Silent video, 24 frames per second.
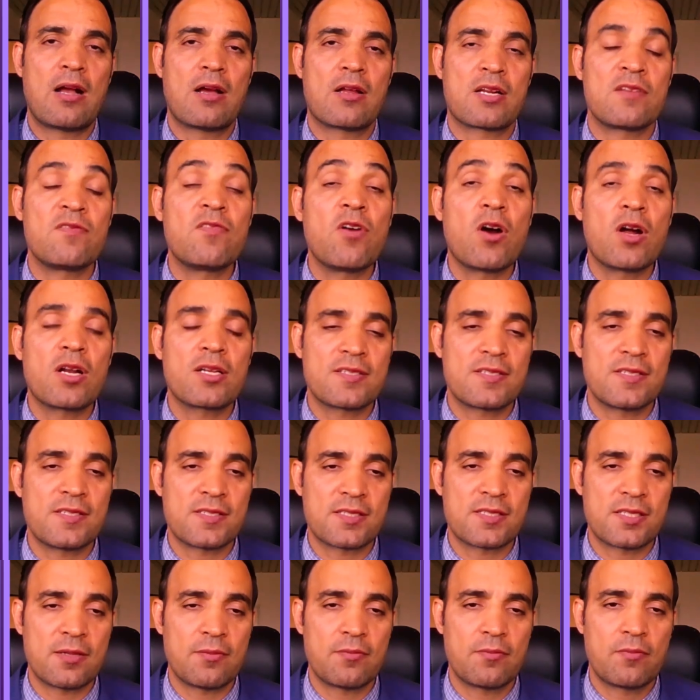reward
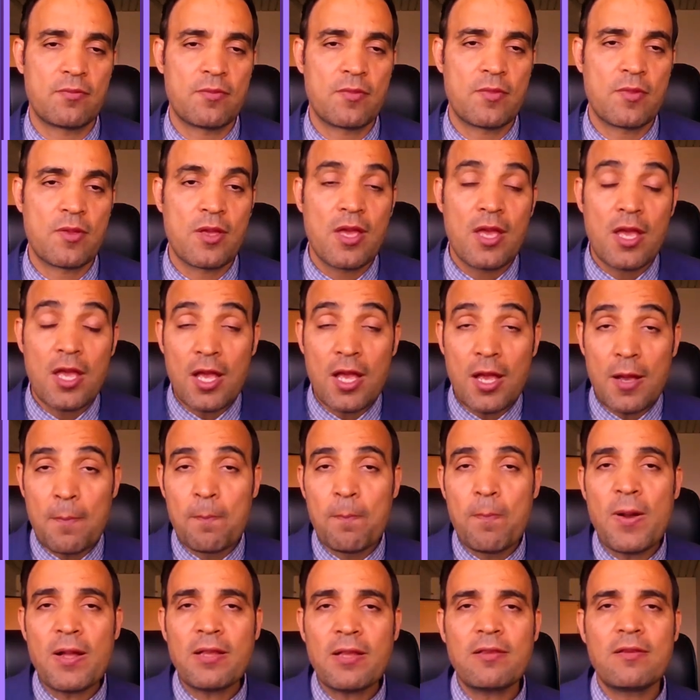system.
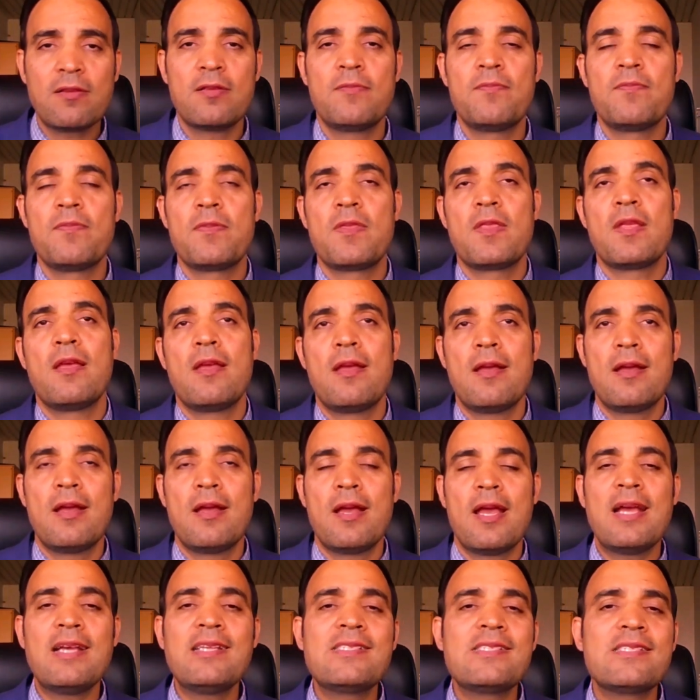But
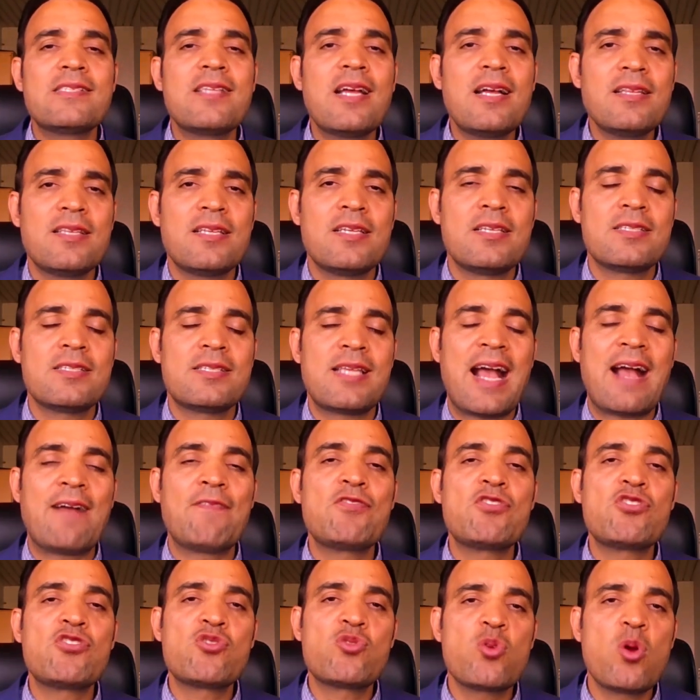studies have
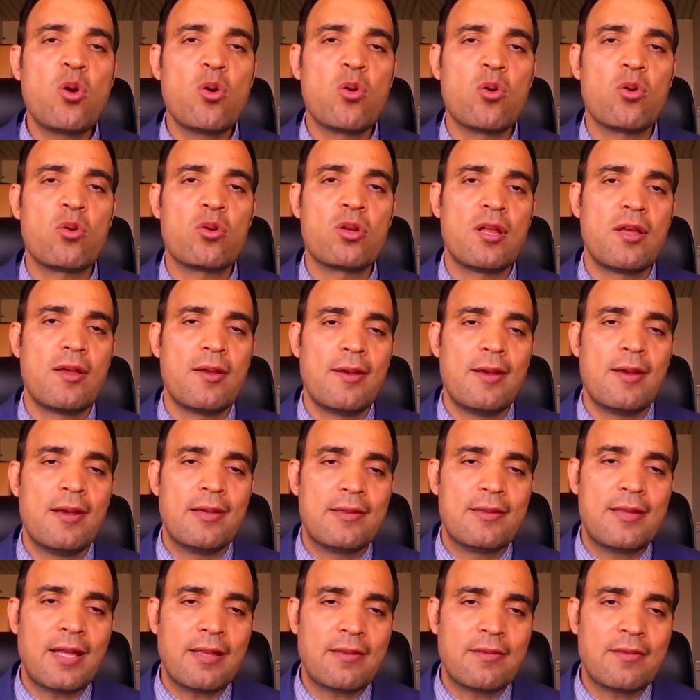shown
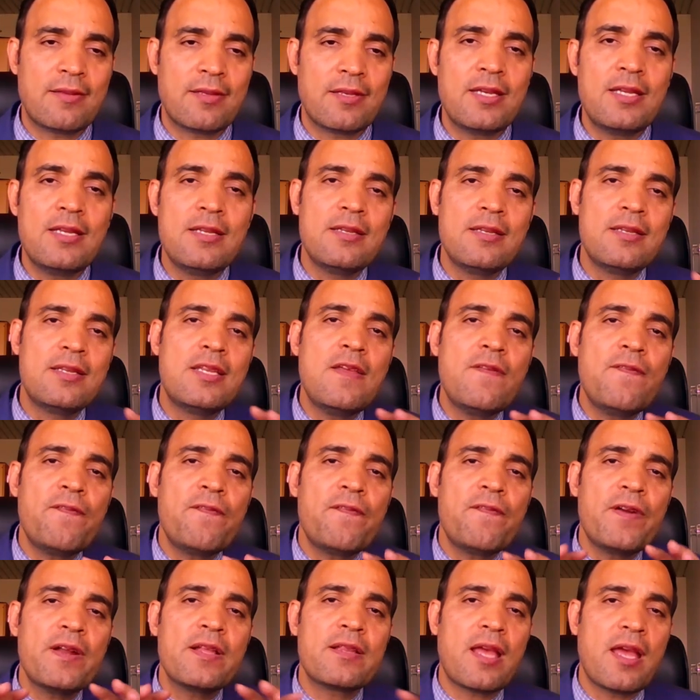that in
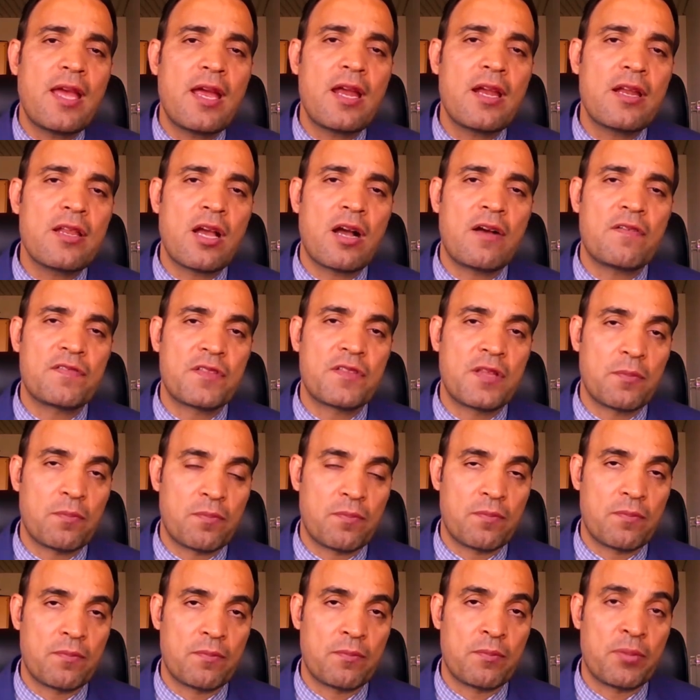different areas of the
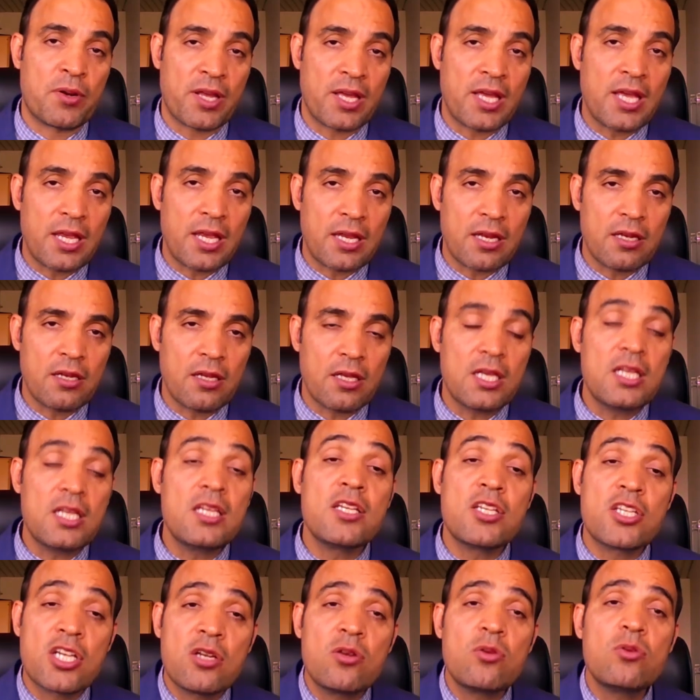brain,
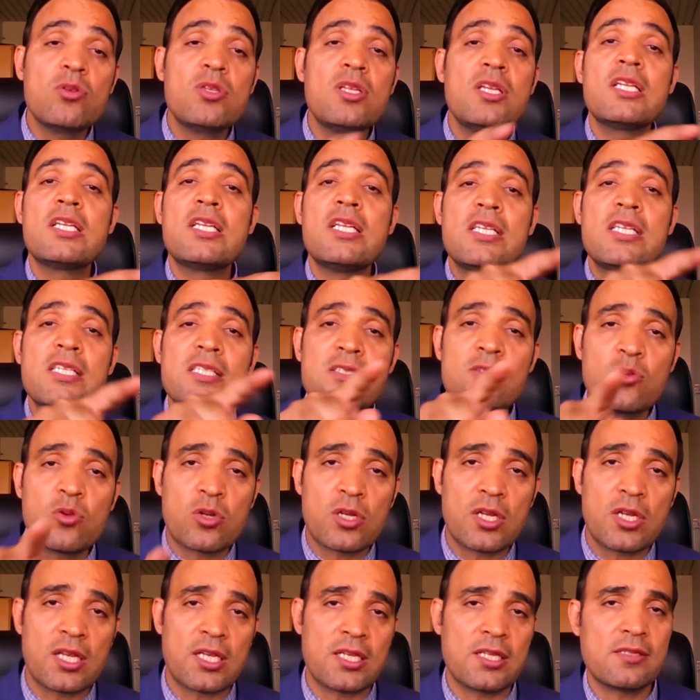including these
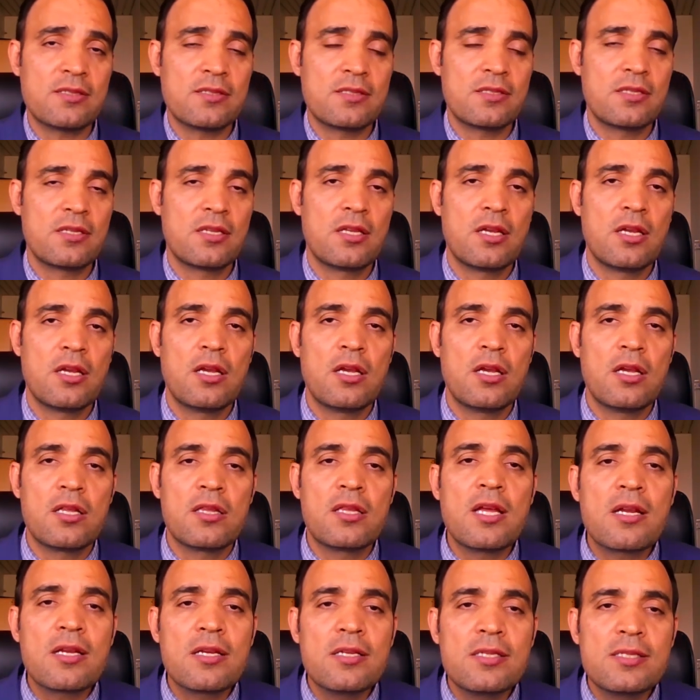nuclei,
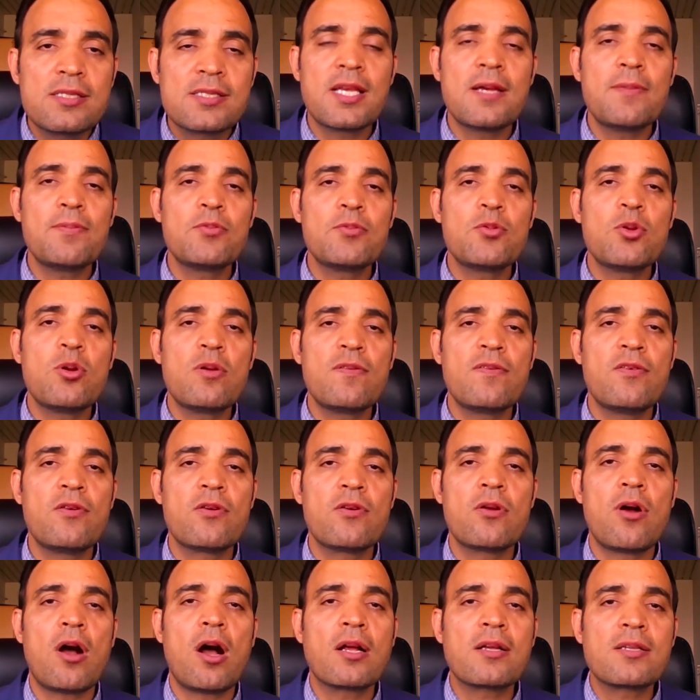the receptor
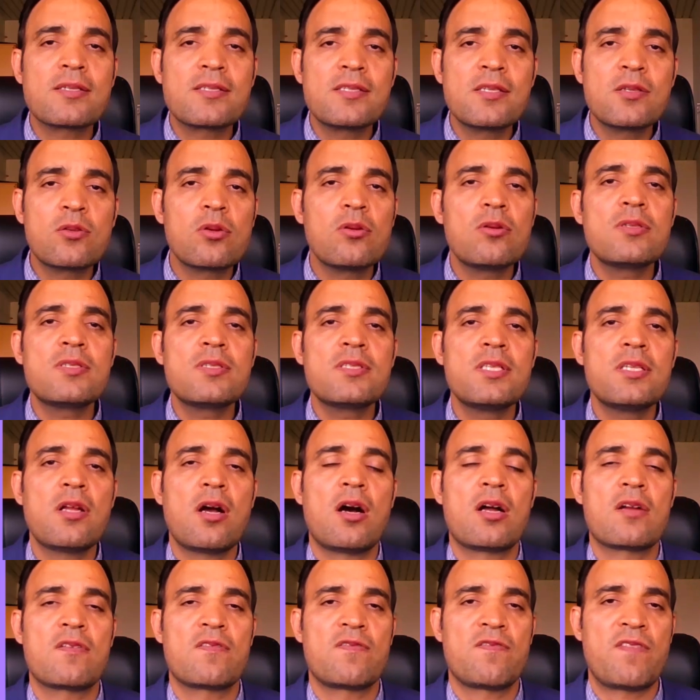for oxytocin
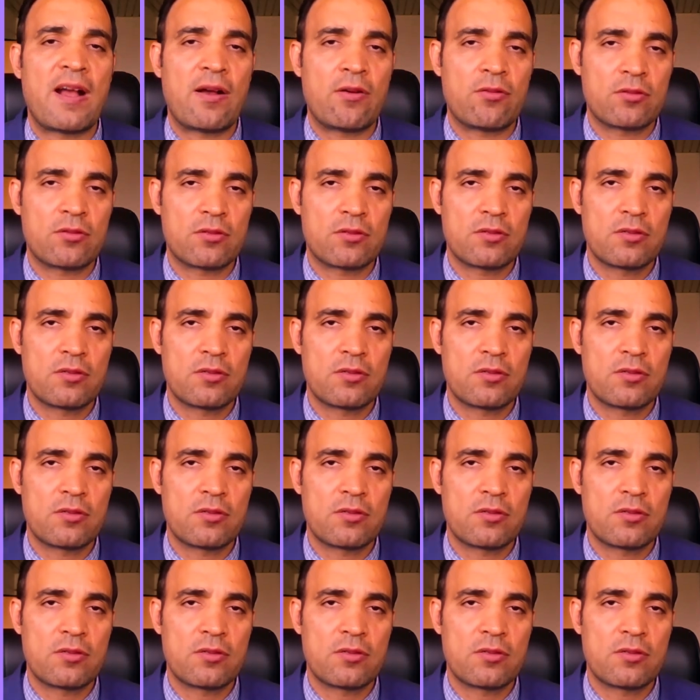are found.